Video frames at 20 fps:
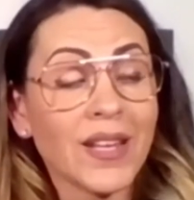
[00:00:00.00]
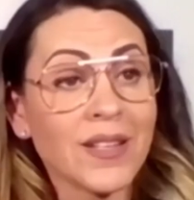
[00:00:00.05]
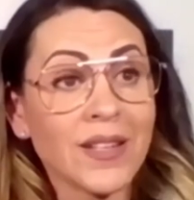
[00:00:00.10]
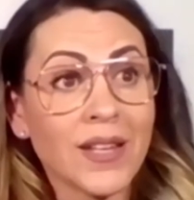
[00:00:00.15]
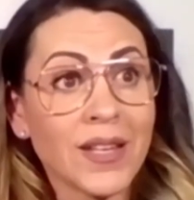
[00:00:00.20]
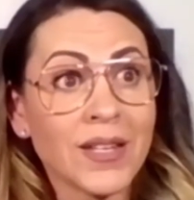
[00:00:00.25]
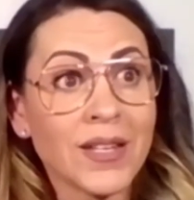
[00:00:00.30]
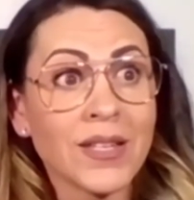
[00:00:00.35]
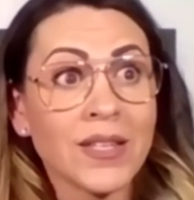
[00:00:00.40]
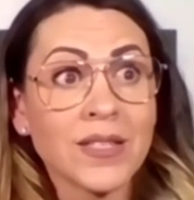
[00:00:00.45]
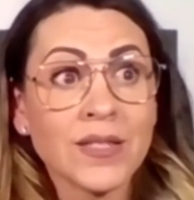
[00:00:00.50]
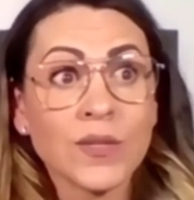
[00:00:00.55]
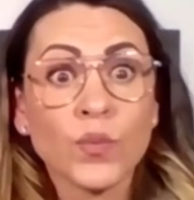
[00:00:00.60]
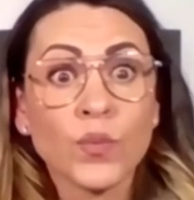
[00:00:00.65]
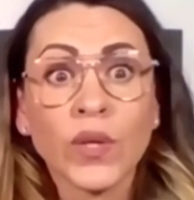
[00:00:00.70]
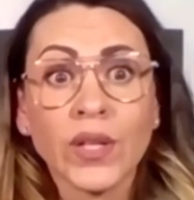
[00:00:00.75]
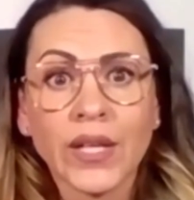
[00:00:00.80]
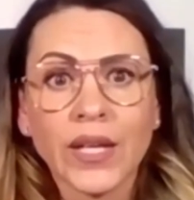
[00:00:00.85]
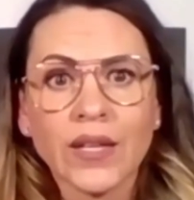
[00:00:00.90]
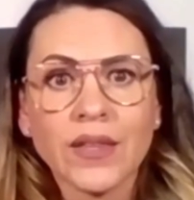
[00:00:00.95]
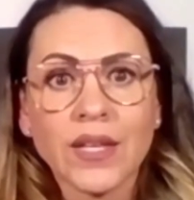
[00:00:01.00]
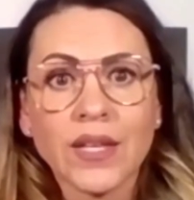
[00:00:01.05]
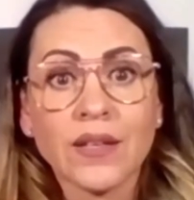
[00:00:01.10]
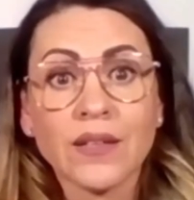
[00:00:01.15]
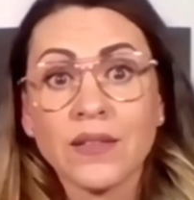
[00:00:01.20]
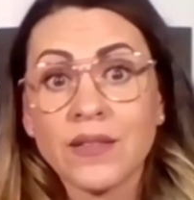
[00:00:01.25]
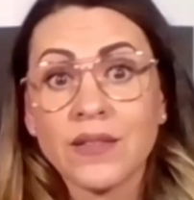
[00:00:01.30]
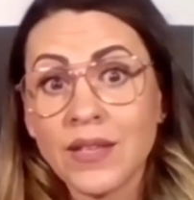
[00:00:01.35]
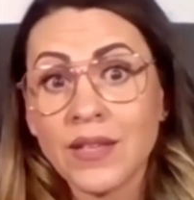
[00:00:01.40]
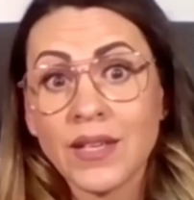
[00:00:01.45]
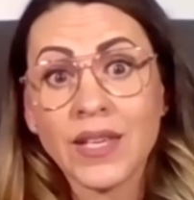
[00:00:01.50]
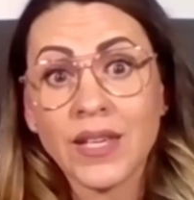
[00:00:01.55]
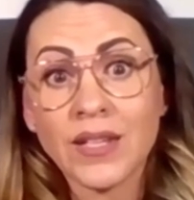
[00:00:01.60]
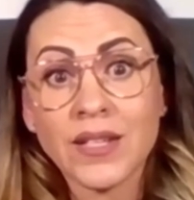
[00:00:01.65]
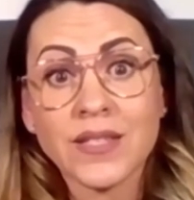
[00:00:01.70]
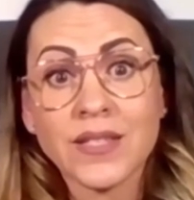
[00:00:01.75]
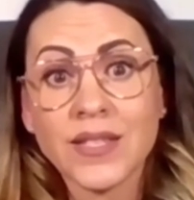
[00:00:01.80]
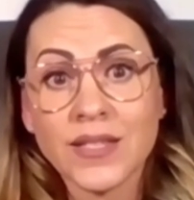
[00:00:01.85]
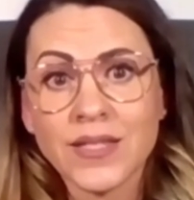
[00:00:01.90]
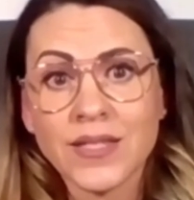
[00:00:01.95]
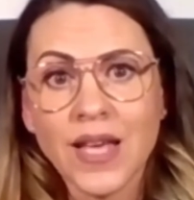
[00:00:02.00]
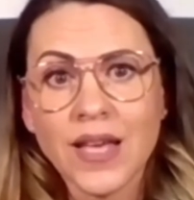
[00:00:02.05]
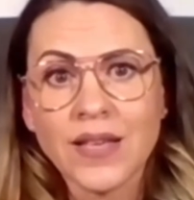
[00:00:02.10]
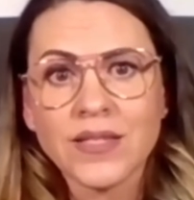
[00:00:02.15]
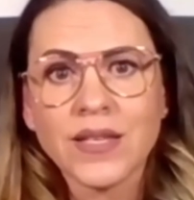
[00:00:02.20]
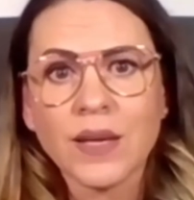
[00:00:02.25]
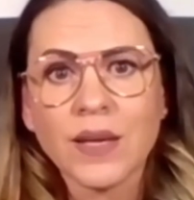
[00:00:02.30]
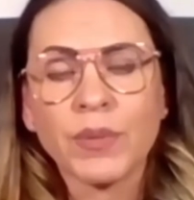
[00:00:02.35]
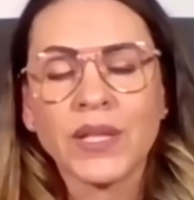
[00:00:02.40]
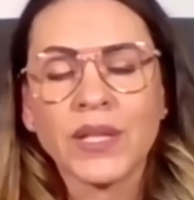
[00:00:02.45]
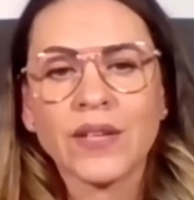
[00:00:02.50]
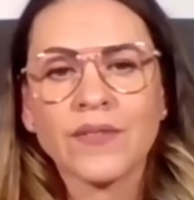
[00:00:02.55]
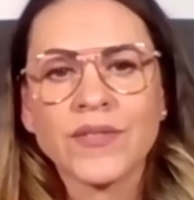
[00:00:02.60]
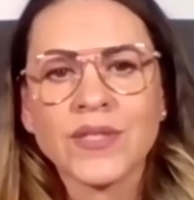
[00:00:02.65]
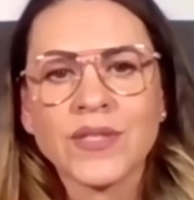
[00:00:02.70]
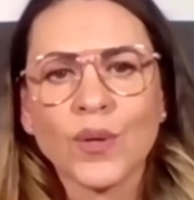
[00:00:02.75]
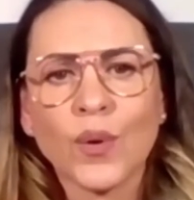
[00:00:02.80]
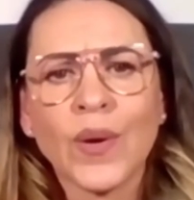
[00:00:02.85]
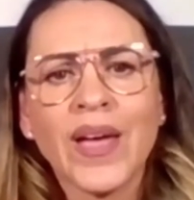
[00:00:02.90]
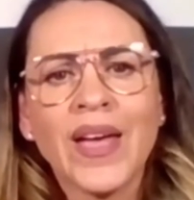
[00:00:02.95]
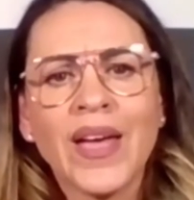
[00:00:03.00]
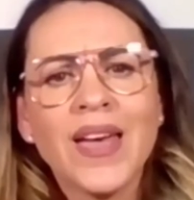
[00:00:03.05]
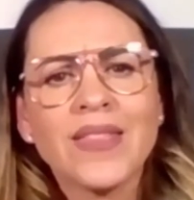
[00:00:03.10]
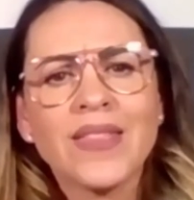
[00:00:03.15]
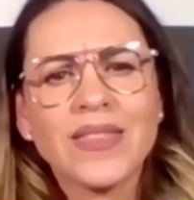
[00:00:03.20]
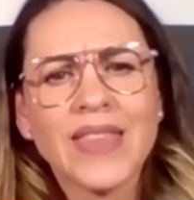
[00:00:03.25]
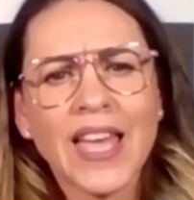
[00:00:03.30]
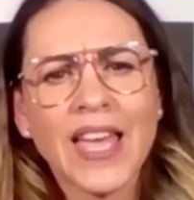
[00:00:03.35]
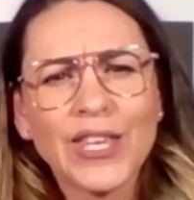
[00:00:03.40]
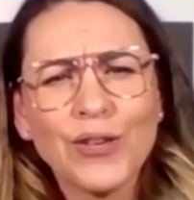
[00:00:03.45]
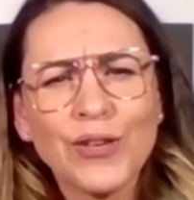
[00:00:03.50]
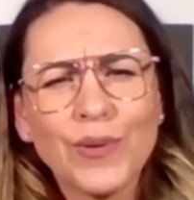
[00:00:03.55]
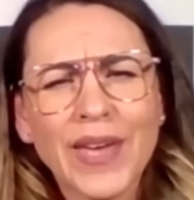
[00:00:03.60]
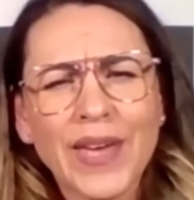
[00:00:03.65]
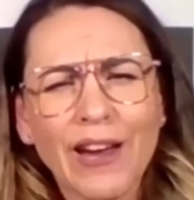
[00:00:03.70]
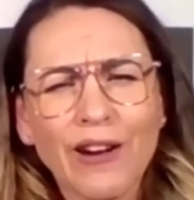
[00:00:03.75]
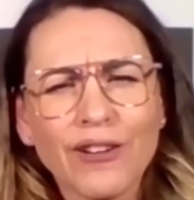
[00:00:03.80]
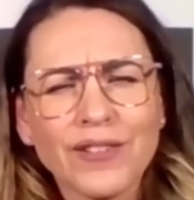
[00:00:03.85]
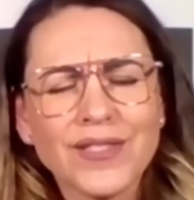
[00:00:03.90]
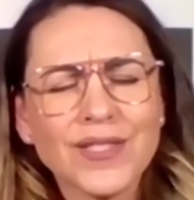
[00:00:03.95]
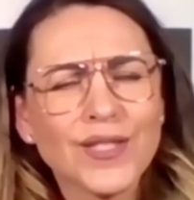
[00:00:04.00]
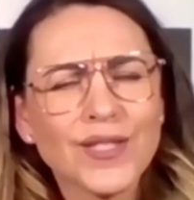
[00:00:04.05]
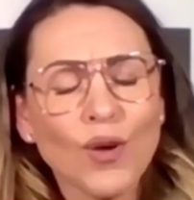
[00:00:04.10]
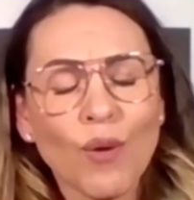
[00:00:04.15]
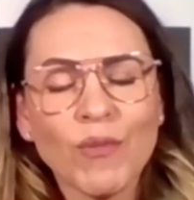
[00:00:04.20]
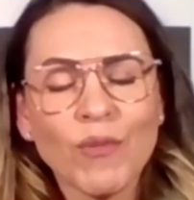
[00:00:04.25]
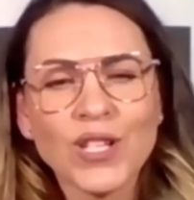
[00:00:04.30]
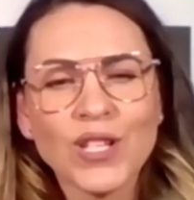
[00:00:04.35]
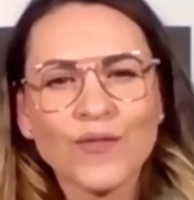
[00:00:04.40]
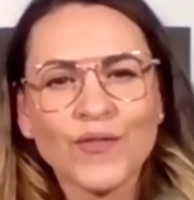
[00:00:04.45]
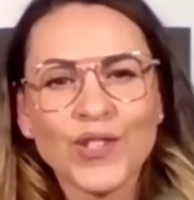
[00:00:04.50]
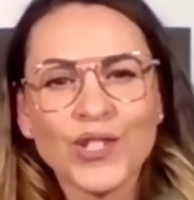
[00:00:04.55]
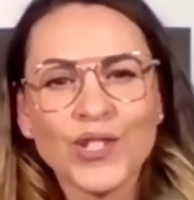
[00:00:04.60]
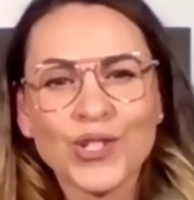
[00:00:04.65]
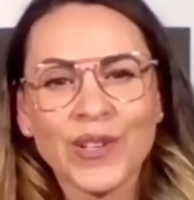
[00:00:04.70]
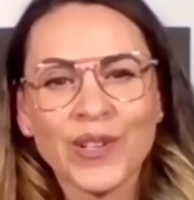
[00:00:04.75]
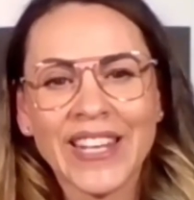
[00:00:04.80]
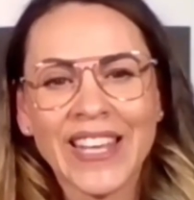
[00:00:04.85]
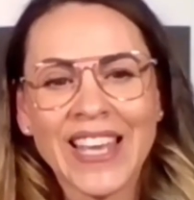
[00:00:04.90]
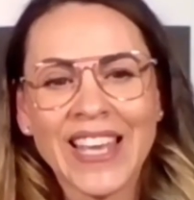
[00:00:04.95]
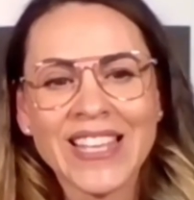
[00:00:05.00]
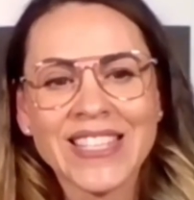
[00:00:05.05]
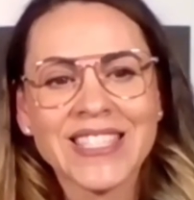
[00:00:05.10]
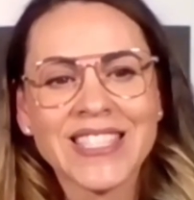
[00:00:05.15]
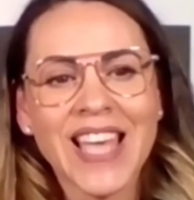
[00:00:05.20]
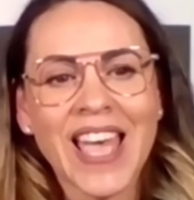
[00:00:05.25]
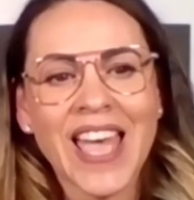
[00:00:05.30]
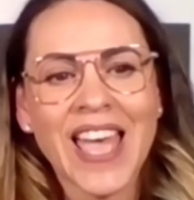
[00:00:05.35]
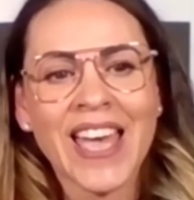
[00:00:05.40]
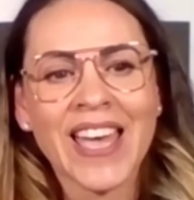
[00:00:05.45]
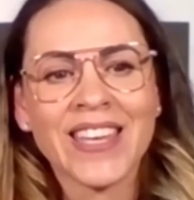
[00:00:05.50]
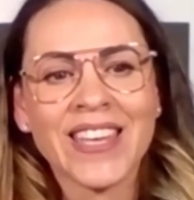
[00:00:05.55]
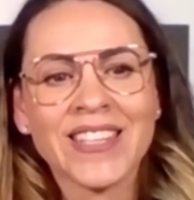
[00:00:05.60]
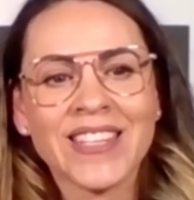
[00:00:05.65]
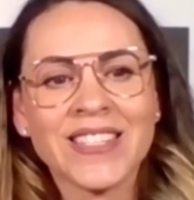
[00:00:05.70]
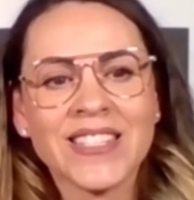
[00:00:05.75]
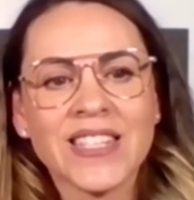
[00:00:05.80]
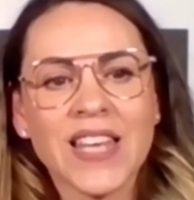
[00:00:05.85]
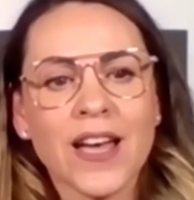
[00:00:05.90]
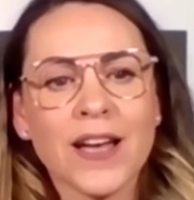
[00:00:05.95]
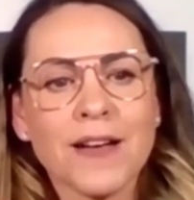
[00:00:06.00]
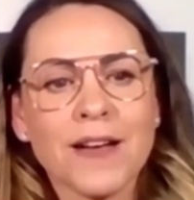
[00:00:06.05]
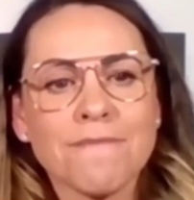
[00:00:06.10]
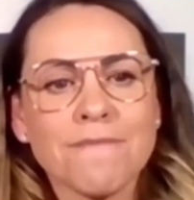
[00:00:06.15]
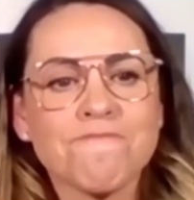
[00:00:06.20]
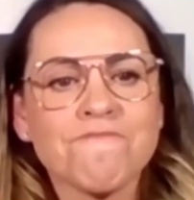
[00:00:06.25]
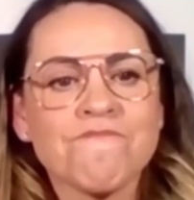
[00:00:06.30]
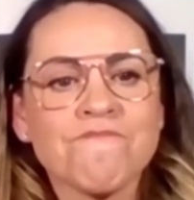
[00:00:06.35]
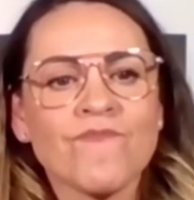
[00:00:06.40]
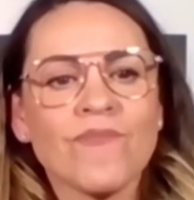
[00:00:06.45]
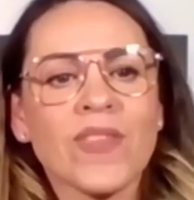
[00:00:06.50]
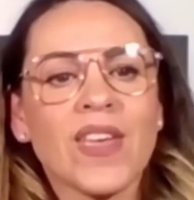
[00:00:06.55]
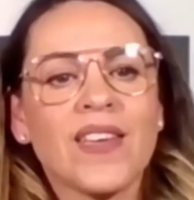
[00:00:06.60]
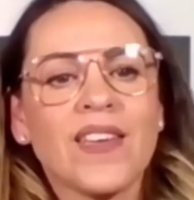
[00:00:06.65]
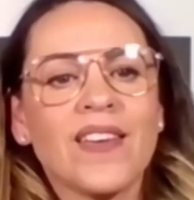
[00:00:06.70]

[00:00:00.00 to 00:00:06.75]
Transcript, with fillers: It, it is really the, the key to success, I believe. So thank you, Karen, so much for joining us, and um,